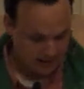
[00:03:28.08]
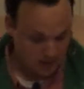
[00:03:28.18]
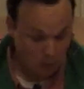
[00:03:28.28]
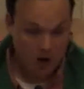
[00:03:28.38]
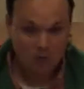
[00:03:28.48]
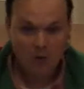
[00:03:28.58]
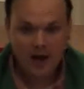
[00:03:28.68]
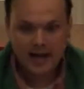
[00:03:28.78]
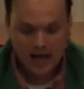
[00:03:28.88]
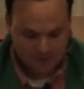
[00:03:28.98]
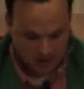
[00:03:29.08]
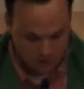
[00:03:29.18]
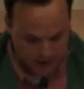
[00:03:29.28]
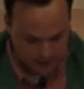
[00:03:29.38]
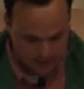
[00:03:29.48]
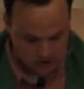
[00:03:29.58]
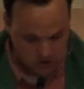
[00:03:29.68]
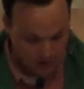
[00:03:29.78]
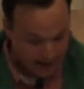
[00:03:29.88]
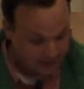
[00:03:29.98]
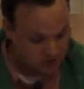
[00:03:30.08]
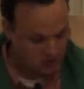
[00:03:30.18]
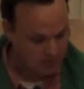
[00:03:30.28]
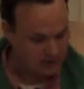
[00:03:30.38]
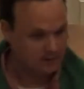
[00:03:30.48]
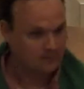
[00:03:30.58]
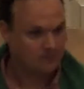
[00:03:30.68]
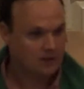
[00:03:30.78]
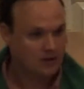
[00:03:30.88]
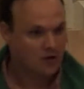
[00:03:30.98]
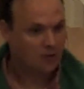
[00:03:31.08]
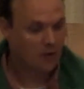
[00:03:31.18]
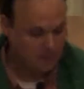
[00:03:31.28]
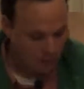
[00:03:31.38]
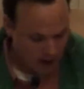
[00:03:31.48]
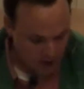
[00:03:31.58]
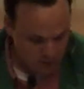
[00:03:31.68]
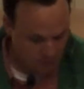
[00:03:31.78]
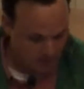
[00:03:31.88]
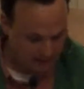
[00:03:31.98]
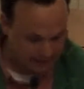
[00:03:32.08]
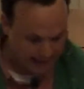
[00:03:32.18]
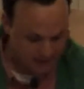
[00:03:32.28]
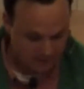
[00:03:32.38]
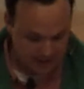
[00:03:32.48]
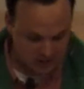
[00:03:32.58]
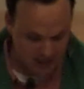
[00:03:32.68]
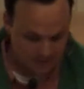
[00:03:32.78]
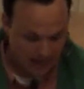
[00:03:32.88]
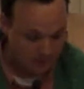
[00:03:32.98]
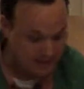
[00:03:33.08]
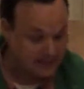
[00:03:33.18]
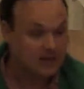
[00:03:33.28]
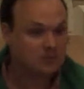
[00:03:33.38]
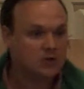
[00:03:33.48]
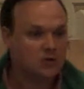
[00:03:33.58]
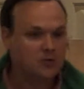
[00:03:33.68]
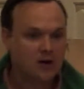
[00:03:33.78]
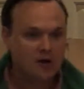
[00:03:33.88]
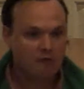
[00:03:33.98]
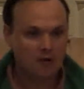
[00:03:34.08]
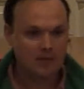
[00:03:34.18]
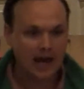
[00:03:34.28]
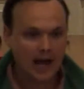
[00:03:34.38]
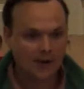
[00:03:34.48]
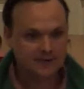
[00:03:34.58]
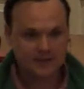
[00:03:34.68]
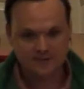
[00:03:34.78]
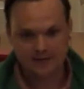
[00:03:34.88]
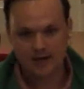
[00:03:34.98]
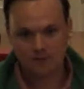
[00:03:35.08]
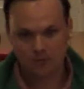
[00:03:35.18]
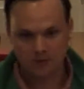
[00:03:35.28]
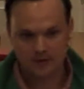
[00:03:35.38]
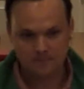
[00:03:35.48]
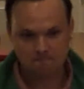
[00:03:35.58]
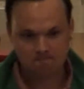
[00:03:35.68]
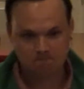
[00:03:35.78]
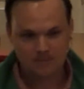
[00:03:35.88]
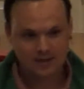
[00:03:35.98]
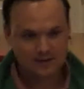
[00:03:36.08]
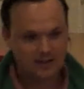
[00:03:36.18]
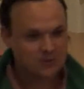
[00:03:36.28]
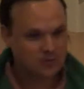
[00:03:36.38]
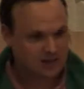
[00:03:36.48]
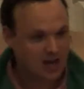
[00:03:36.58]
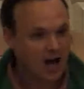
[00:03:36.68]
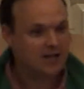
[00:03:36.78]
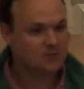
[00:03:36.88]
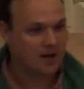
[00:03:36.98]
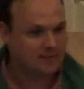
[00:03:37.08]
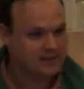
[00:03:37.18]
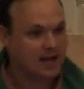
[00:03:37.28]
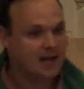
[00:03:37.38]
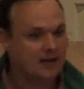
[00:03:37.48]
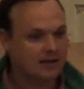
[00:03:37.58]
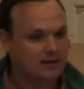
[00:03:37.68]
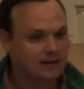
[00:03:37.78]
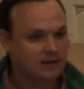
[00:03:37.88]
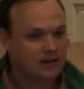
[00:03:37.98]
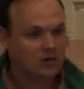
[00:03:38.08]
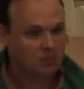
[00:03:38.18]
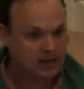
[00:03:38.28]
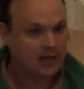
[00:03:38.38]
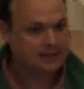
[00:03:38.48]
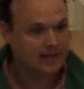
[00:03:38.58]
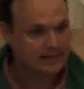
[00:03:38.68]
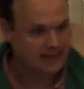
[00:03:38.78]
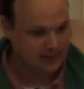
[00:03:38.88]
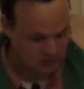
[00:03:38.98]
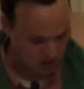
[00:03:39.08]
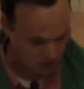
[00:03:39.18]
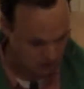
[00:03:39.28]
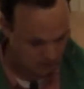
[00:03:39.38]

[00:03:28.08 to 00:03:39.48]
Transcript: In what way have I wearied you? Answer me. For I brought you from the land of Egypt, I redeemed you from the house of slavery. This was God's way of saying, Because I said so.